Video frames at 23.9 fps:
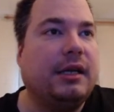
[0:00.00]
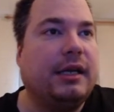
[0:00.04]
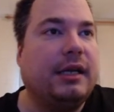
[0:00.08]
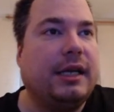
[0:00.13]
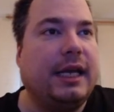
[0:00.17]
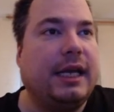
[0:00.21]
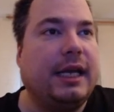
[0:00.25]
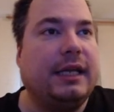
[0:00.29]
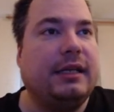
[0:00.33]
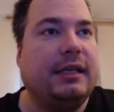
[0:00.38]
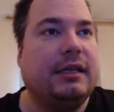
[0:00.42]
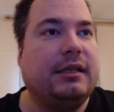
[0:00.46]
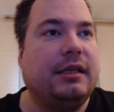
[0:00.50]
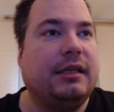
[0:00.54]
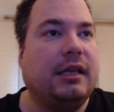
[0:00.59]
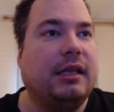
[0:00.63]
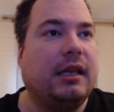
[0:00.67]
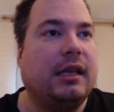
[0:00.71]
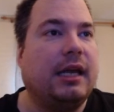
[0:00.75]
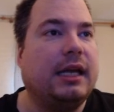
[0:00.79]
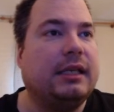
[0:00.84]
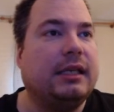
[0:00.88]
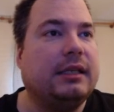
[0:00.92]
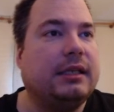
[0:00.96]
Agency
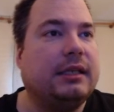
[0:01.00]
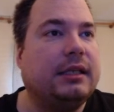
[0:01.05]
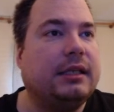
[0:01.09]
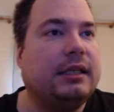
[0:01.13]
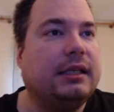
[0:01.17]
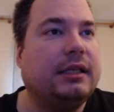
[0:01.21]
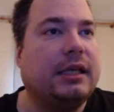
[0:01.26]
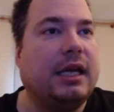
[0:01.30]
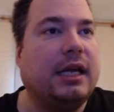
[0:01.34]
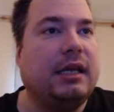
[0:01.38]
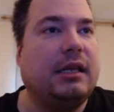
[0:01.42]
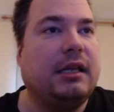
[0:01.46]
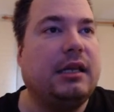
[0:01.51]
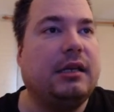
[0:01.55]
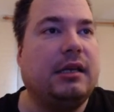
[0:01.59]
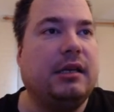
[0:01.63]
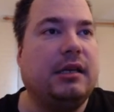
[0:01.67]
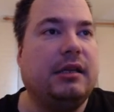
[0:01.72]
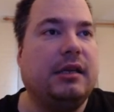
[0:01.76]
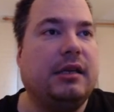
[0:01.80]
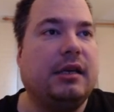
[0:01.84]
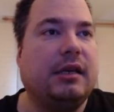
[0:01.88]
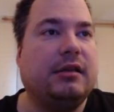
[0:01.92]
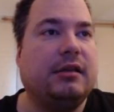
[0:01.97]
license, agency
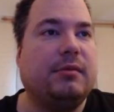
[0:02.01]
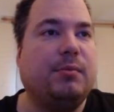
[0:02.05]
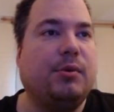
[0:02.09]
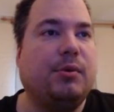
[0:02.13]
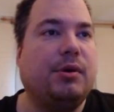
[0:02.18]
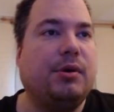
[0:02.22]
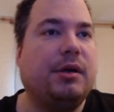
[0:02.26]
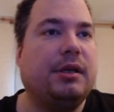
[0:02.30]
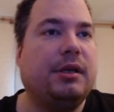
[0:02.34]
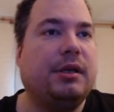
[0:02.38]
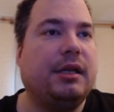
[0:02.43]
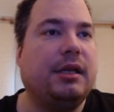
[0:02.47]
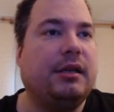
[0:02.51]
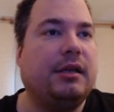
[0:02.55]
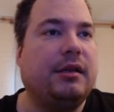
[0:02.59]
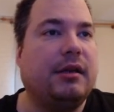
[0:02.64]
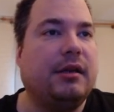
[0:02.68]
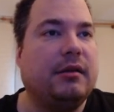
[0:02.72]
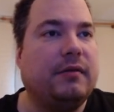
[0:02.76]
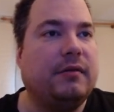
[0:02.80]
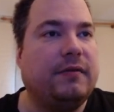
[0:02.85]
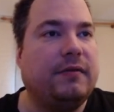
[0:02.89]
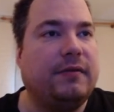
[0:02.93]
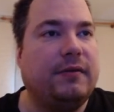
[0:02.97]
dashboard, and
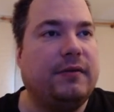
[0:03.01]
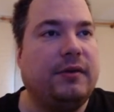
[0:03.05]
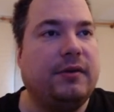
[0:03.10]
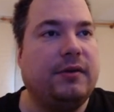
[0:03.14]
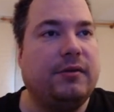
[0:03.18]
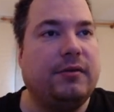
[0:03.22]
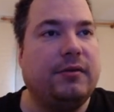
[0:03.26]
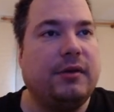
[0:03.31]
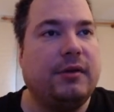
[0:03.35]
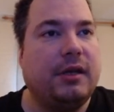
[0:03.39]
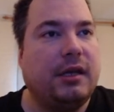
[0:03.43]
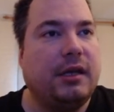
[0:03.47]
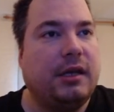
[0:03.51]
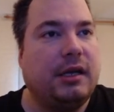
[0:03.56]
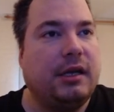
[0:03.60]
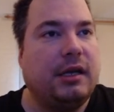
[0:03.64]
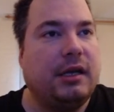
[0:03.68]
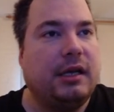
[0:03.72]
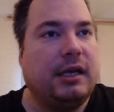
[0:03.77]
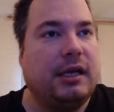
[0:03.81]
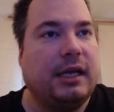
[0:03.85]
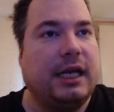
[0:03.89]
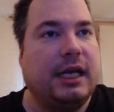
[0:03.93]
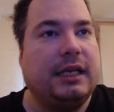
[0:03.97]
done for you
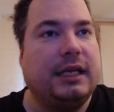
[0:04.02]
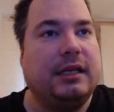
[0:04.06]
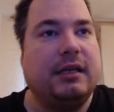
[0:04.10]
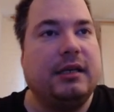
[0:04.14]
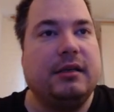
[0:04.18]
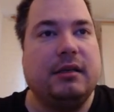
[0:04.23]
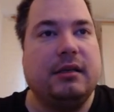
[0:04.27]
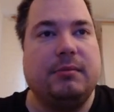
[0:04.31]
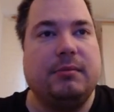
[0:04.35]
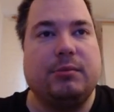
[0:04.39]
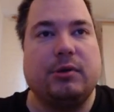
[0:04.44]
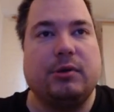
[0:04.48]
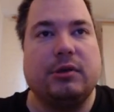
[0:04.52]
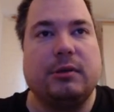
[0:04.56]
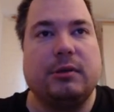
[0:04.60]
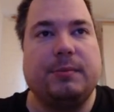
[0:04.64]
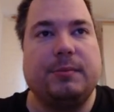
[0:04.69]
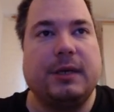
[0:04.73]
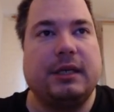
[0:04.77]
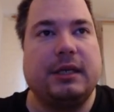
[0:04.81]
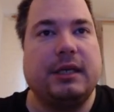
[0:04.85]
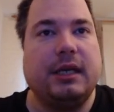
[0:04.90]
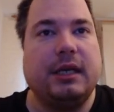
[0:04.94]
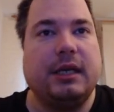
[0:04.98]
agency
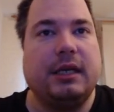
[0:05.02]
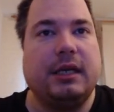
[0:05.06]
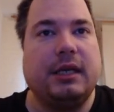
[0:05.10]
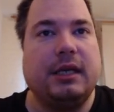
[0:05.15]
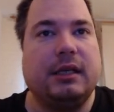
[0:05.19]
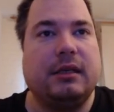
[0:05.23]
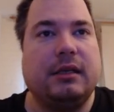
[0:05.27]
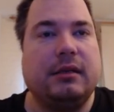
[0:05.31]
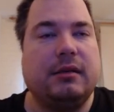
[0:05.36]
prospecting kit.